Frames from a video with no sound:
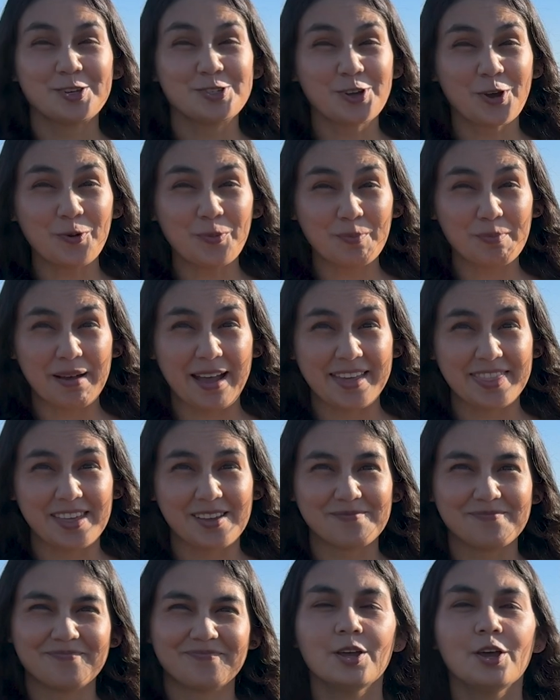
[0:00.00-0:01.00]
Don't buy
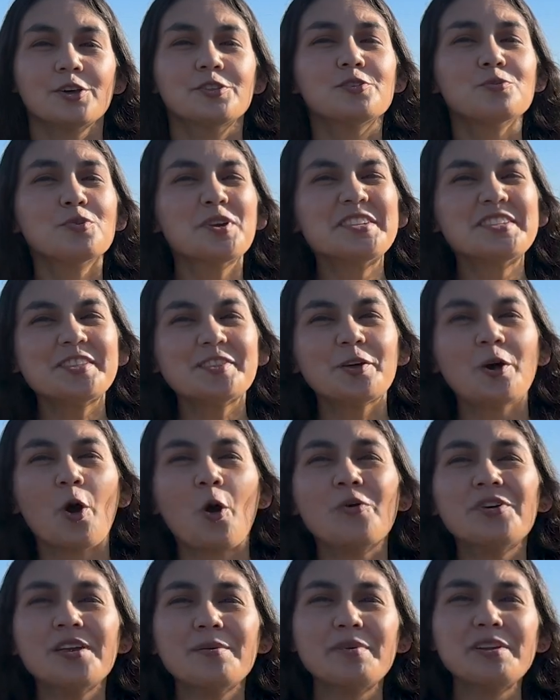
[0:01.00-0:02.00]
them. The reason the
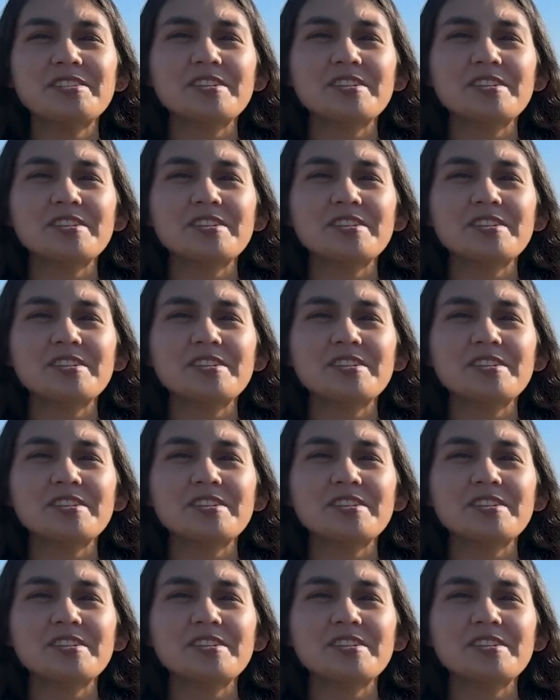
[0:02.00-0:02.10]
OEM